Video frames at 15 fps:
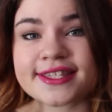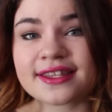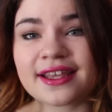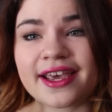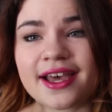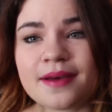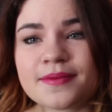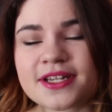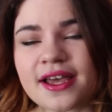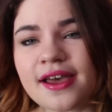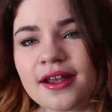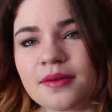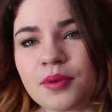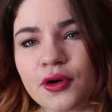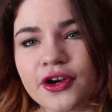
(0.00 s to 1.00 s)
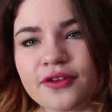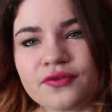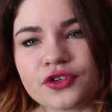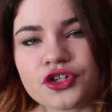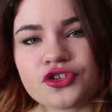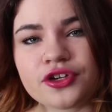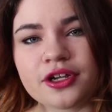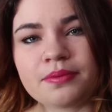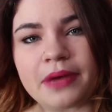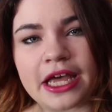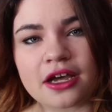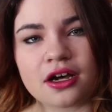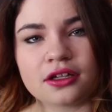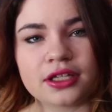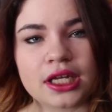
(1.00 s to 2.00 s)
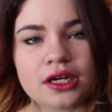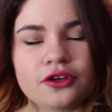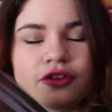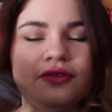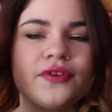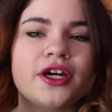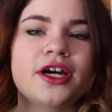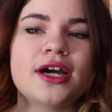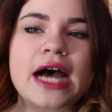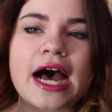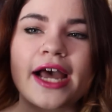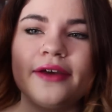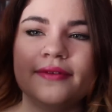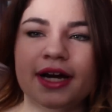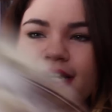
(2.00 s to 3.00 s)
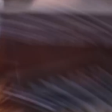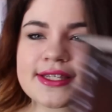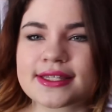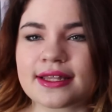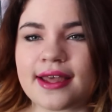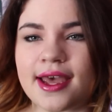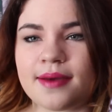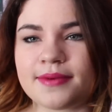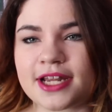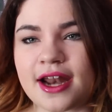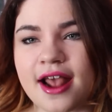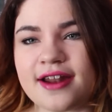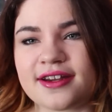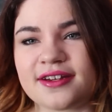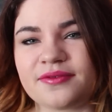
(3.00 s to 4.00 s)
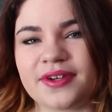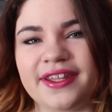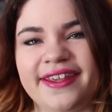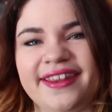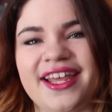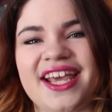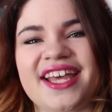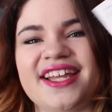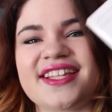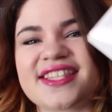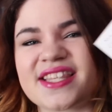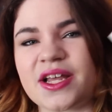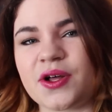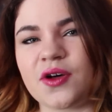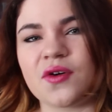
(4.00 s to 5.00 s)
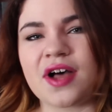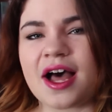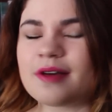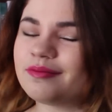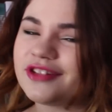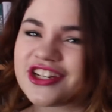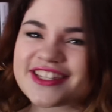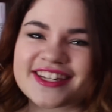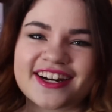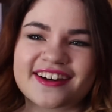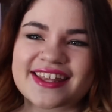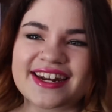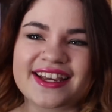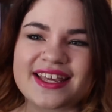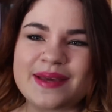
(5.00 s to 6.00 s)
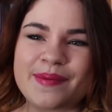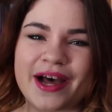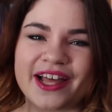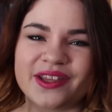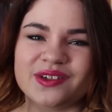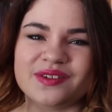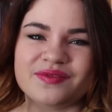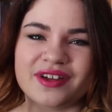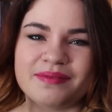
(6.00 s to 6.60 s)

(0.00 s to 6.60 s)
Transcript: Slammed and Point of Retreat by Colleen Hoover. I read Slammed and I didn't really like it, so I'm just not gonna keep either of